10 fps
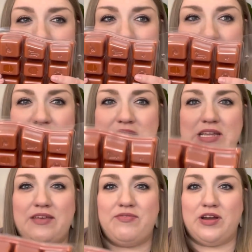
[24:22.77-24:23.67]
Just
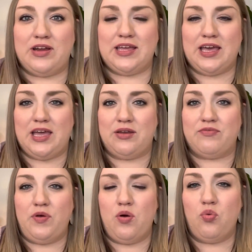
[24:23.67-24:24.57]
a very kind of
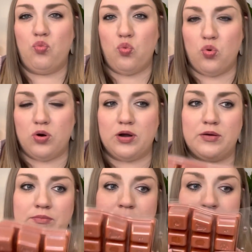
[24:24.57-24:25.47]

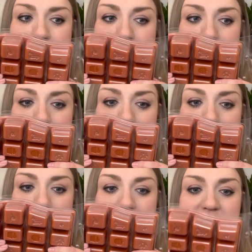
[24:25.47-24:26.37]
warm,
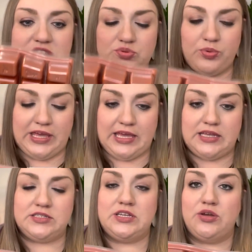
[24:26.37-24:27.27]

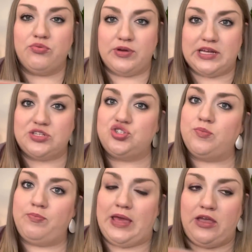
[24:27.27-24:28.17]
sweet, rich
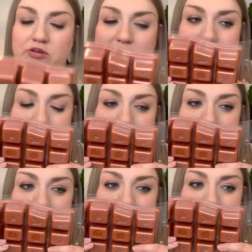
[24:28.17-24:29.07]
bakery
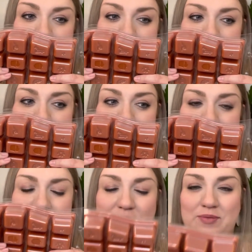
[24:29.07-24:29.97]
scent.
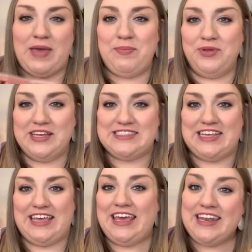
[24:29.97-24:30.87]
So the maple isn't
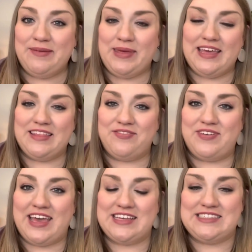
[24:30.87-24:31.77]
hitting me in the
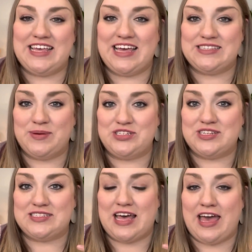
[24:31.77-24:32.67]
face as much
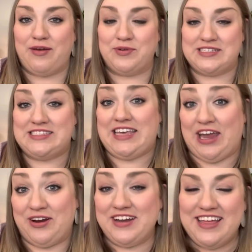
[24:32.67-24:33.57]
as I was
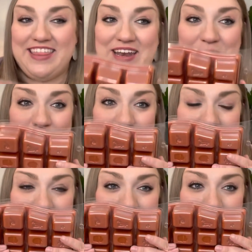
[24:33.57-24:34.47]
scared that it would.